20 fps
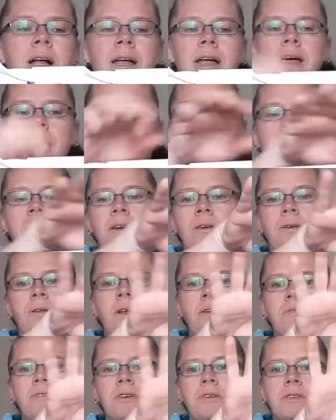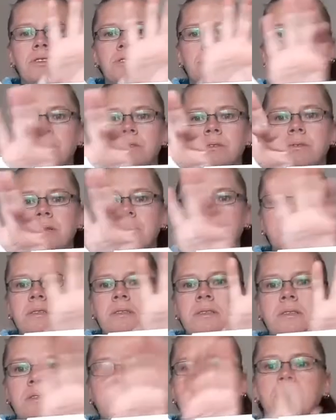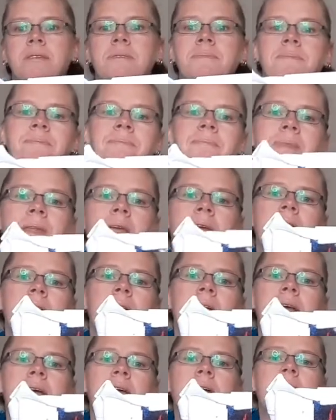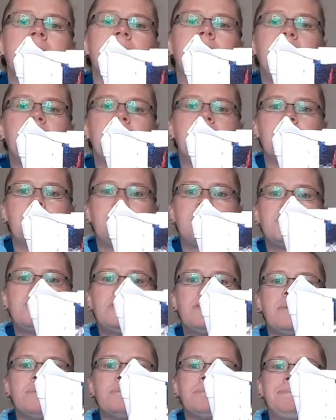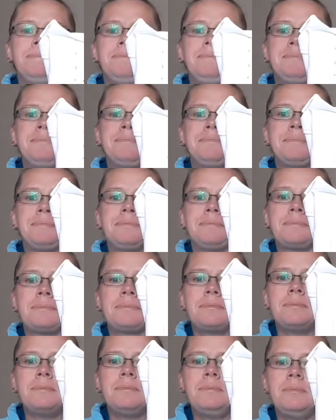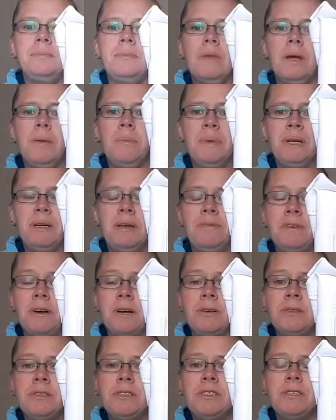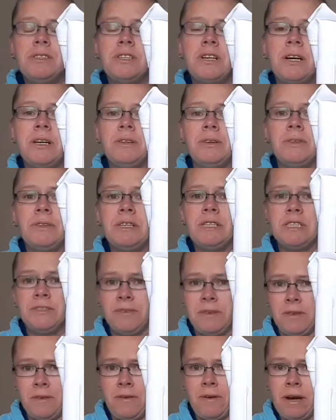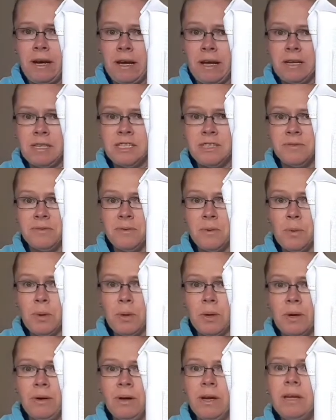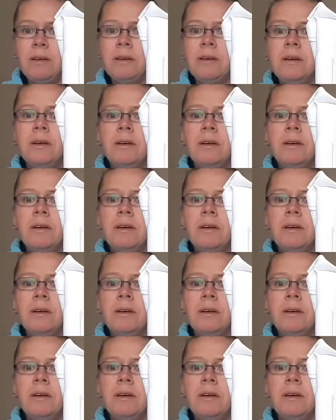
And then all I've got to do is the bit up the top. But if I concentrate on this for 3 days a fortnight,